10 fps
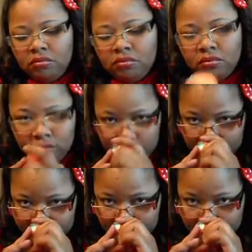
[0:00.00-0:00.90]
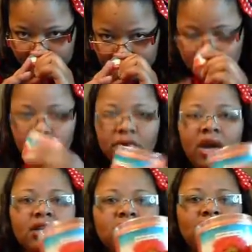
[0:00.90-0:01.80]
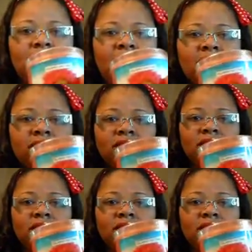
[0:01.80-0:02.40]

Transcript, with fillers: Mm. Y'all see that?